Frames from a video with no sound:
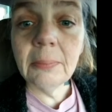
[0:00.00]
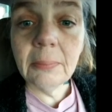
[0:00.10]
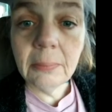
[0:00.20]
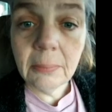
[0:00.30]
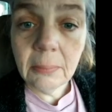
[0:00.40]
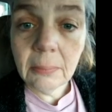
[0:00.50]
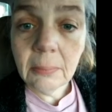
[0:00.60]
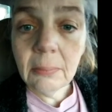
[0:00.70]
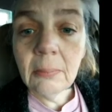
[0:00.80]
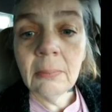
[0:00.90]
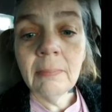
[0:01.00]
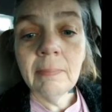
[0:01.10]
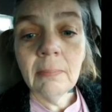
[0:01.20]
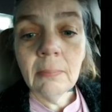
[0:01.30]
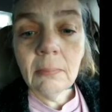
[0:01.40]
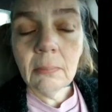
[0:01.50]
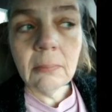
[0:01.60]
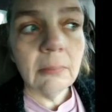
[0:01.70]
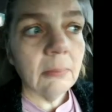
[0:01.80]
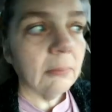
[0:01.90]

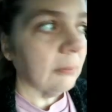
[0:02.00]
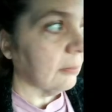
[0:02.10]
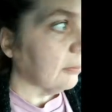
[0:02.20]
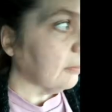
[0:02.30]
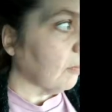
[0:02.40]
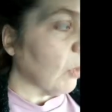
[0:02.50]
(silence)